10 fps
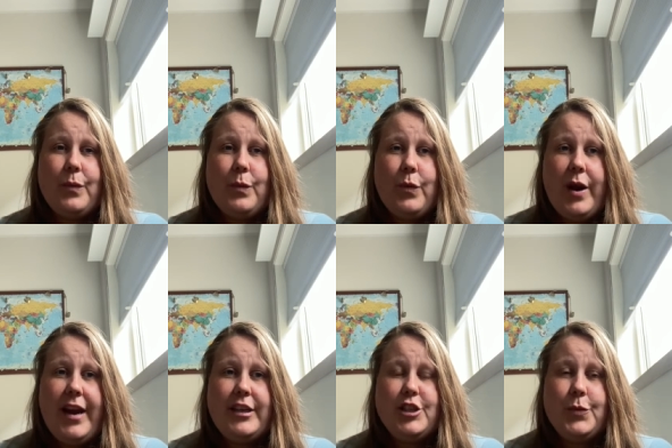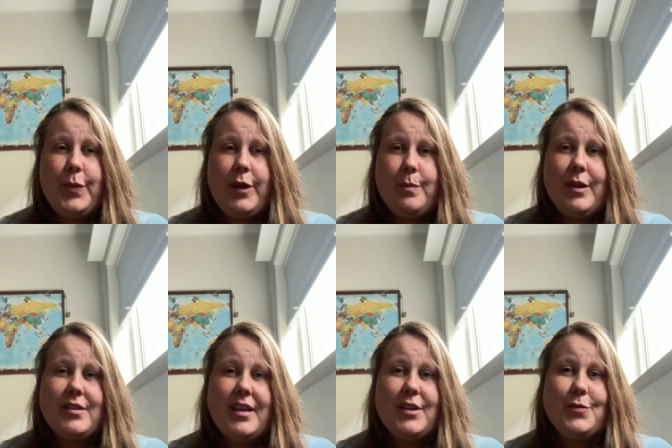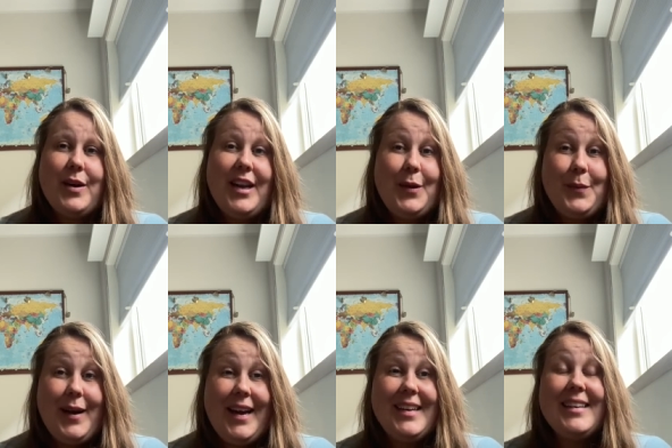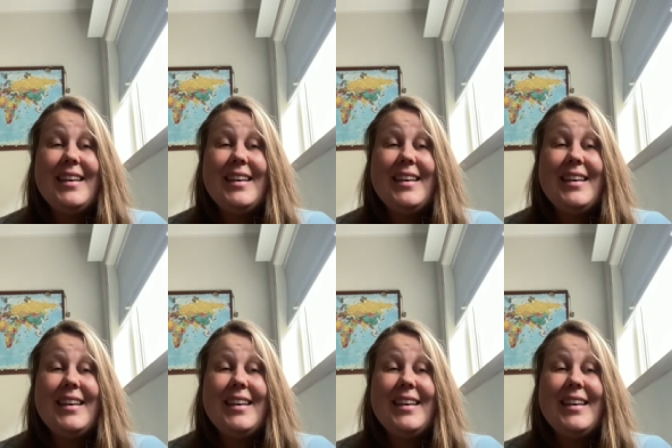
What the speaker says: range with plus size riding wear.